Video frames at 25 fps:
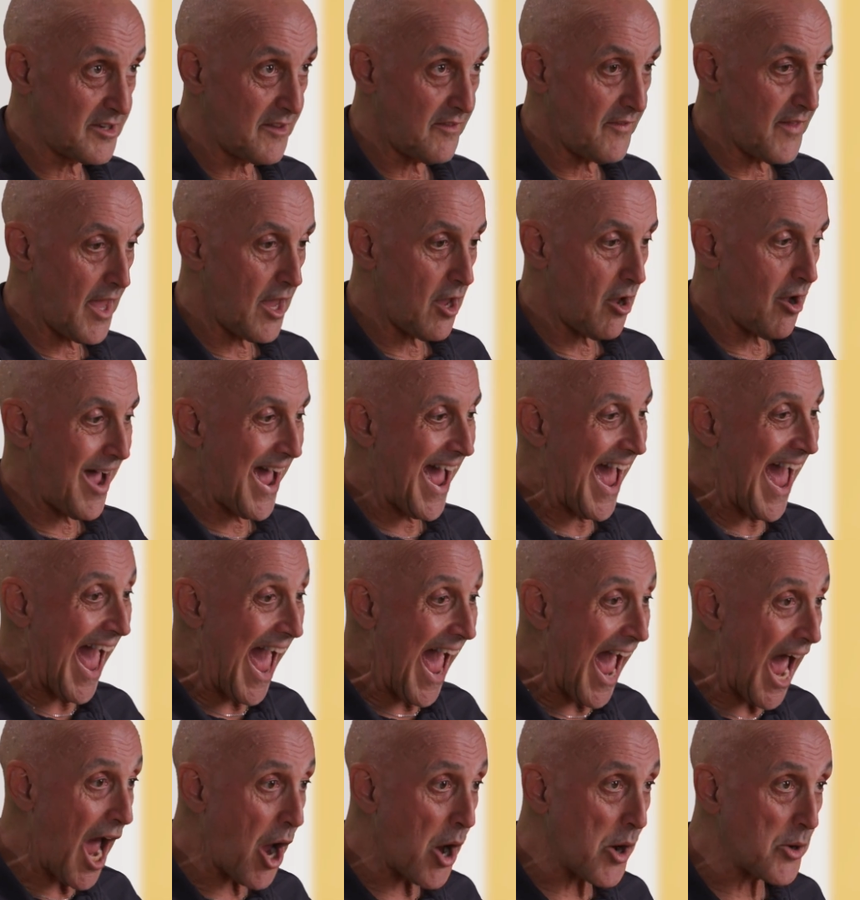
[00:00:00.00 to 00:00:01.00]
They are
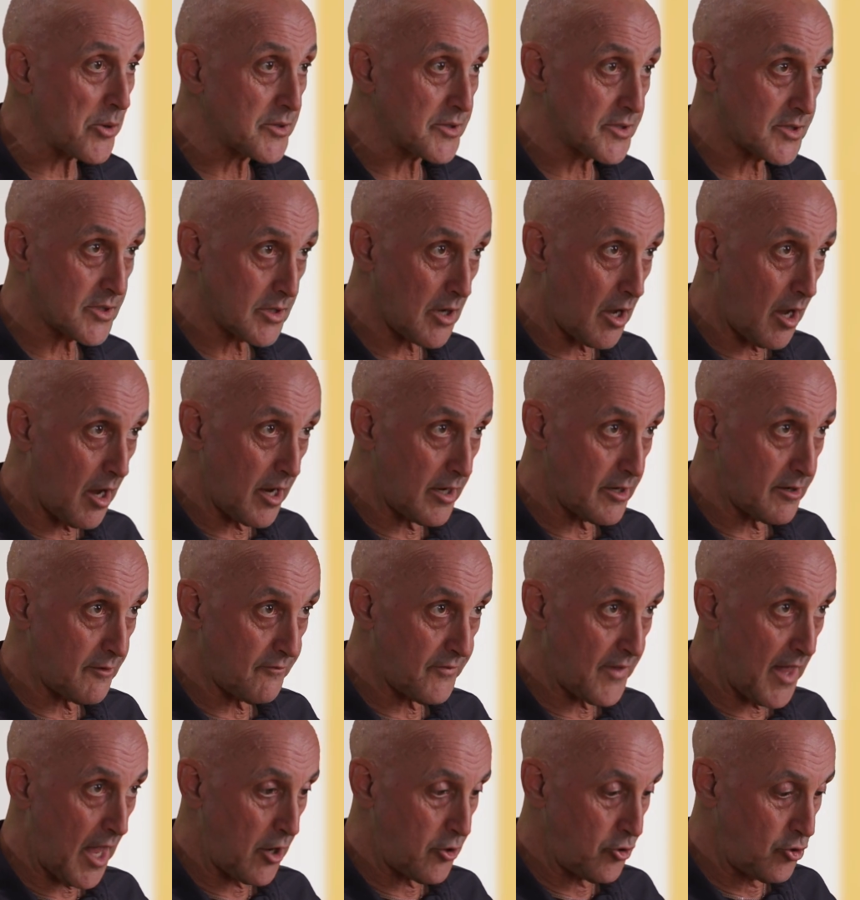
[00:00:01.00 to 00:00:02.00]
outside of
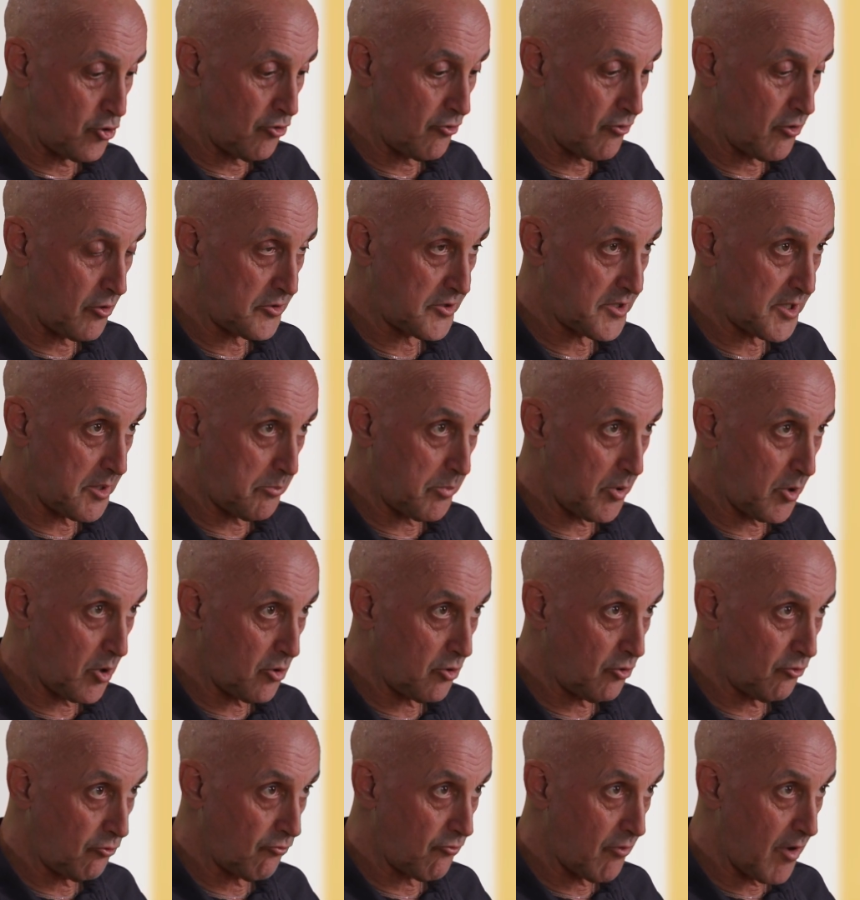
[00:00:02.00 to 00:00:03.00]
that
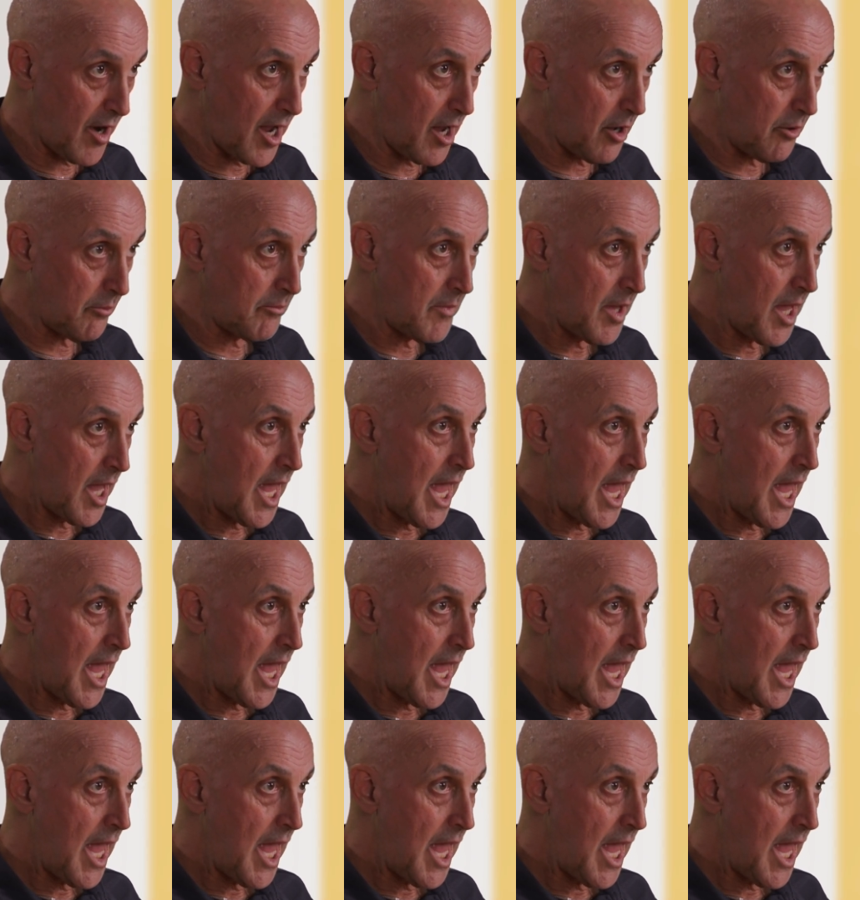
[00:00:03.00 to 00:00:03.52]
neurotypical realm,